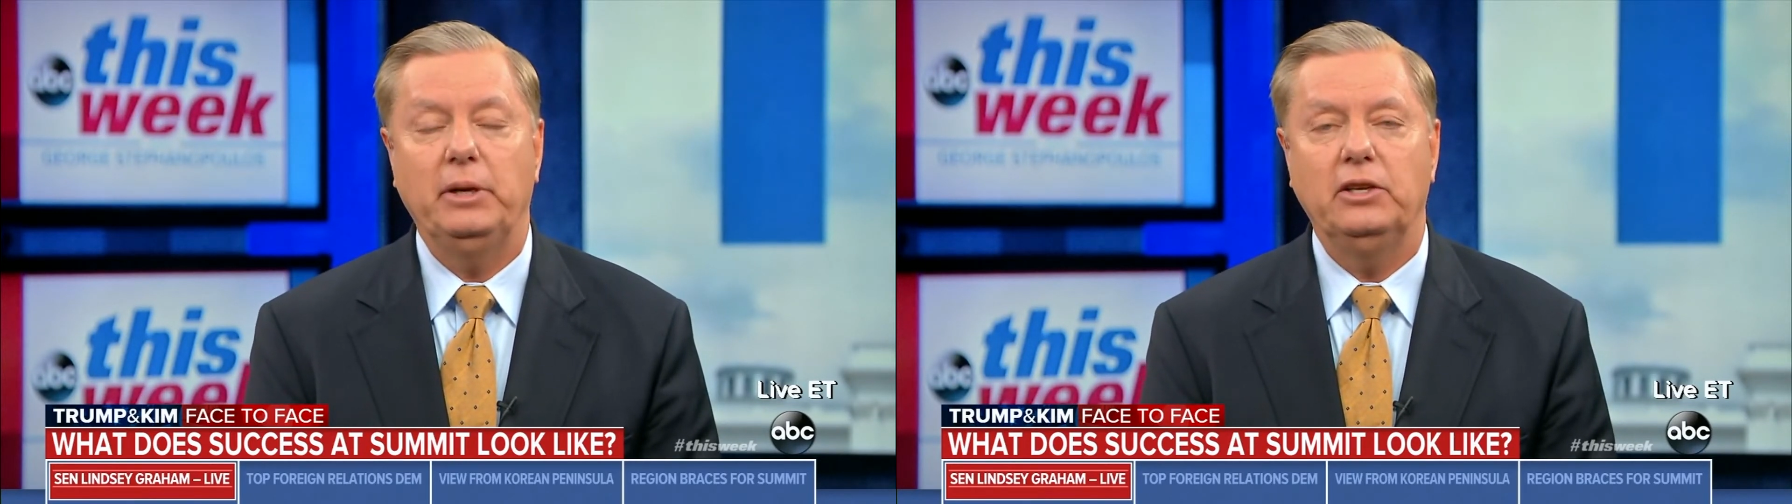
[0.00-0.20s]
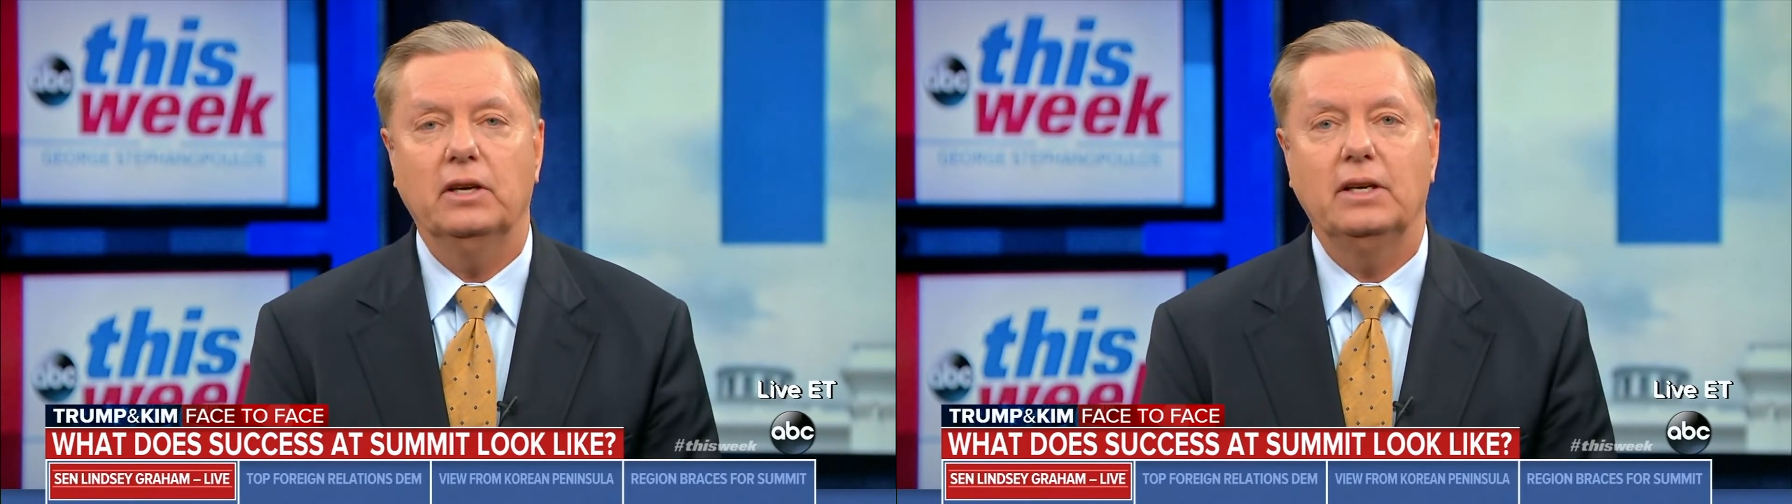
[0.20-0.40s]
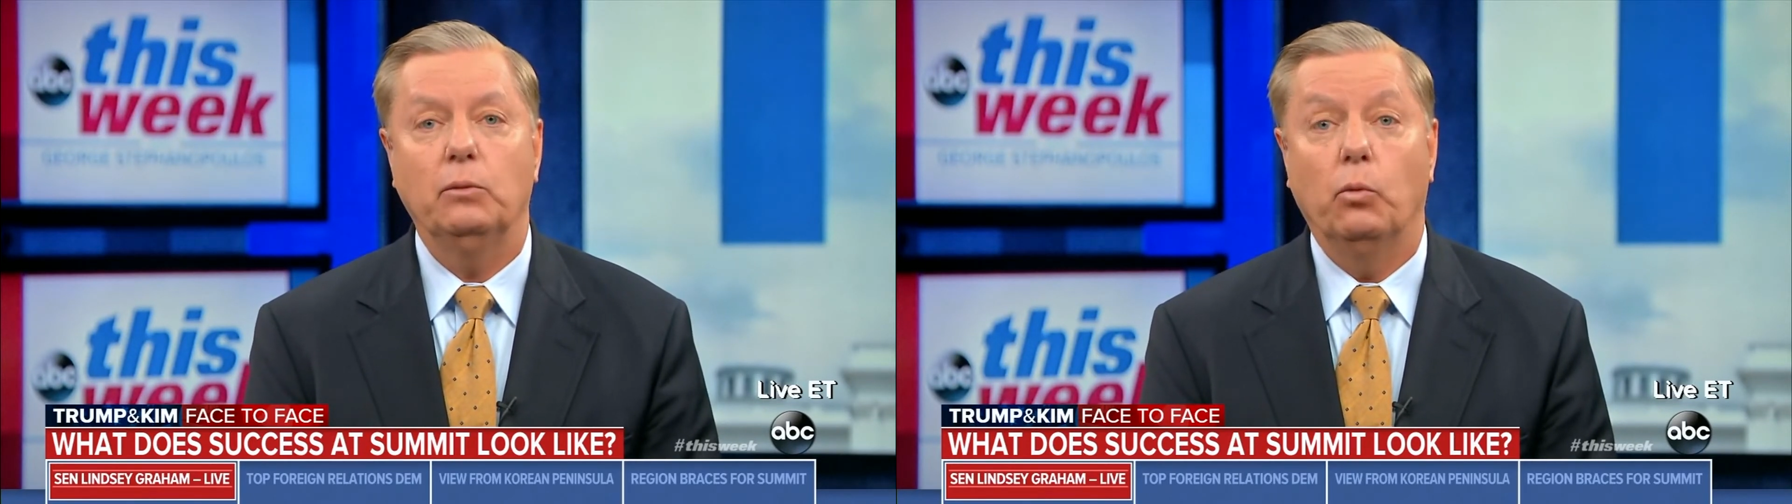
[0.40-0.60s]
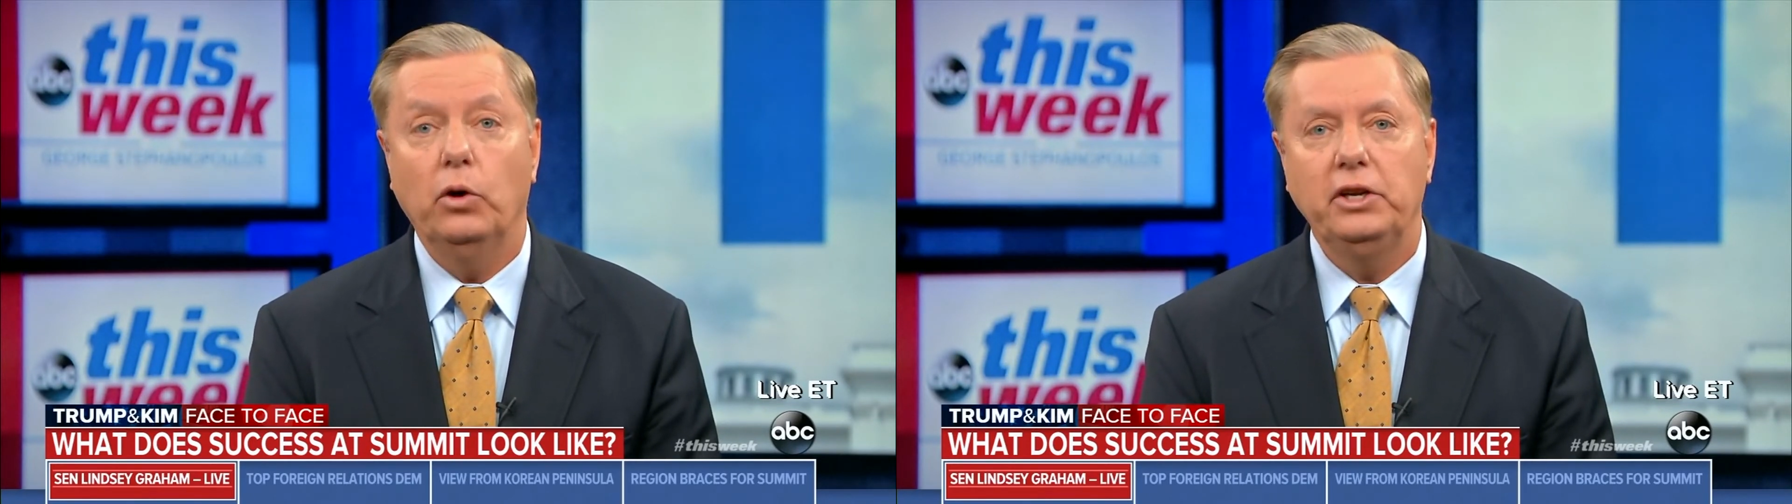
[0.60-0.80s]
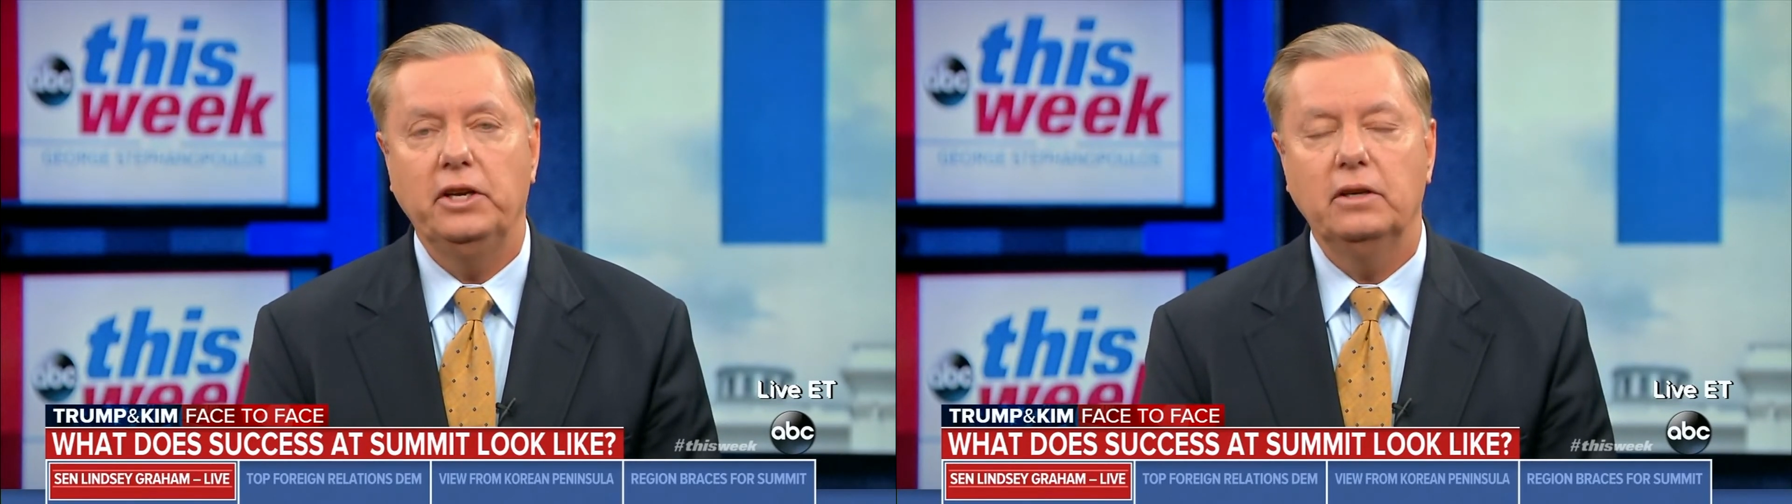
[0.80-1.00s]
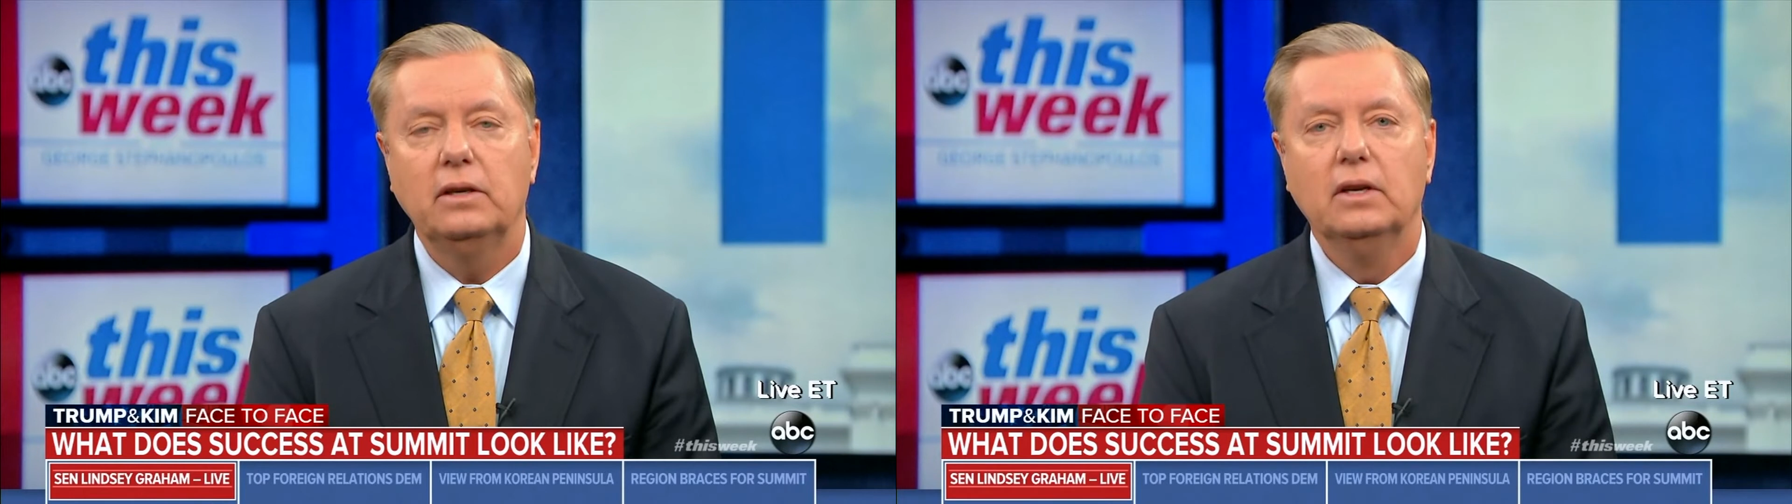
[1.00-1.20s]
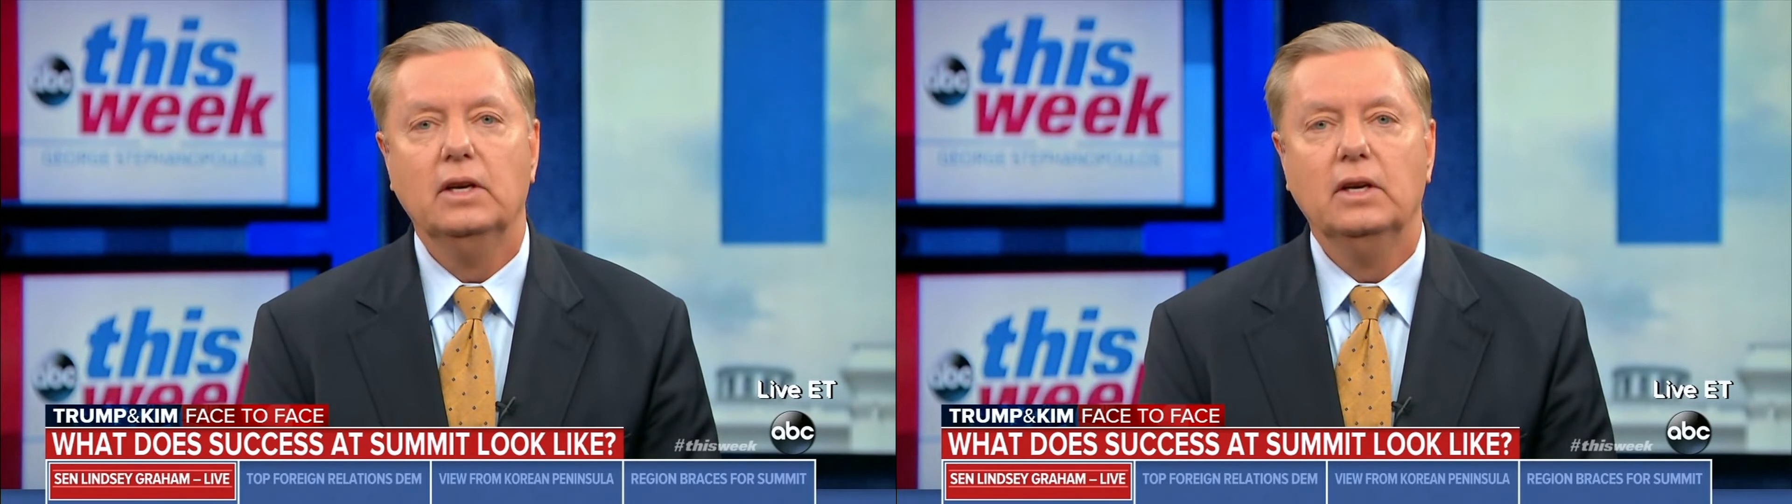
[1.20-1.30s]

be done in one year.